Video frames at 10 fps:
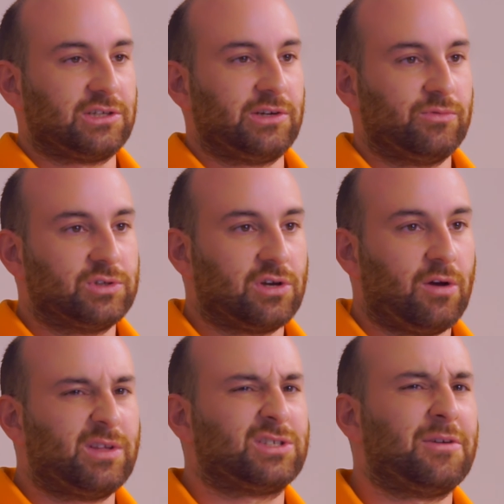
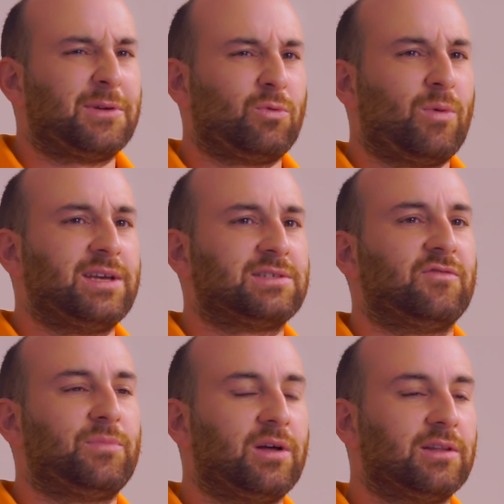result. There's so much waste
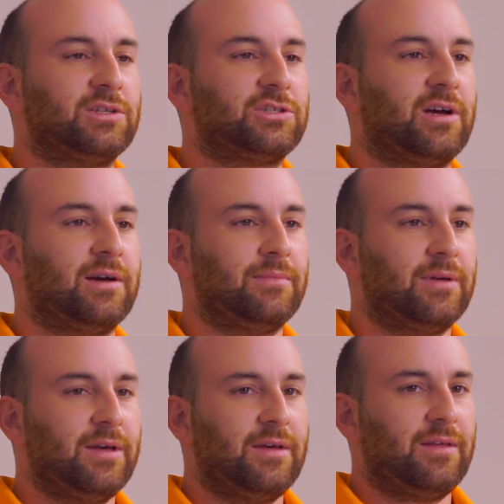of polish, and
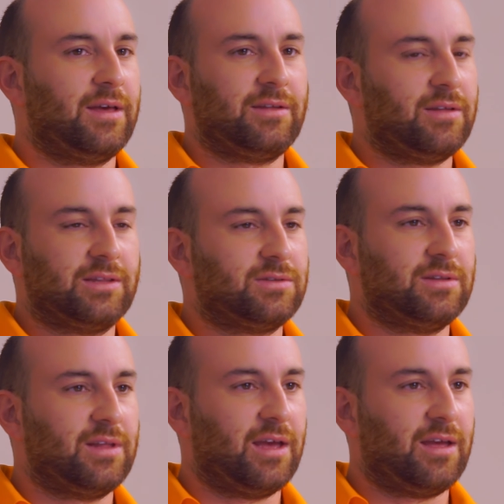
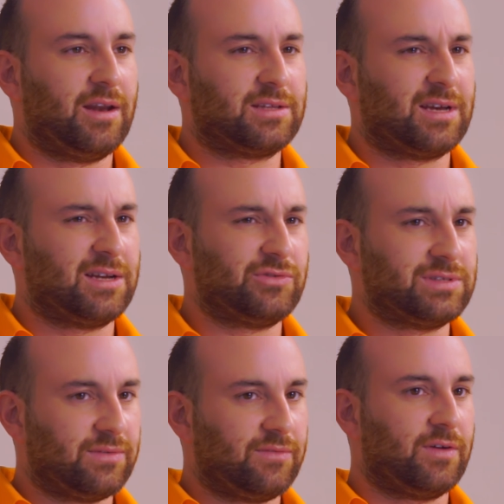it's
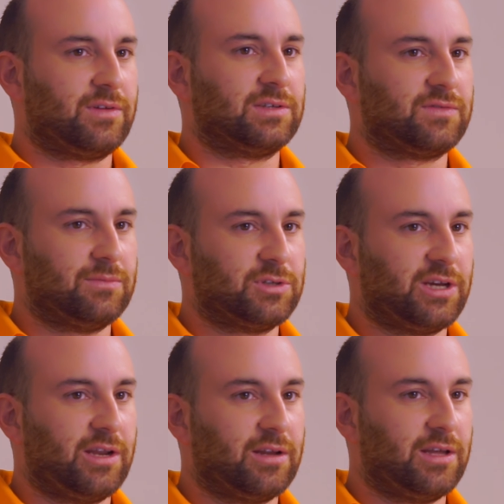$175 for the
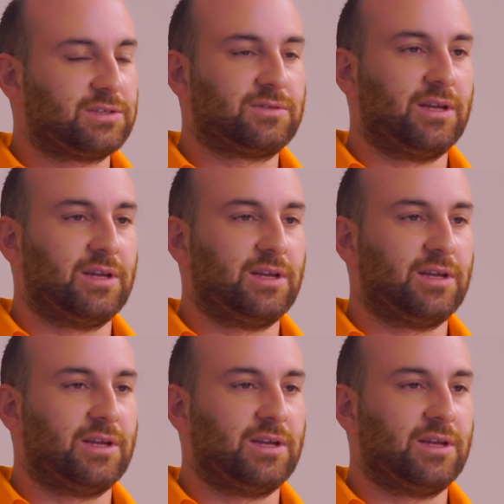machine. It's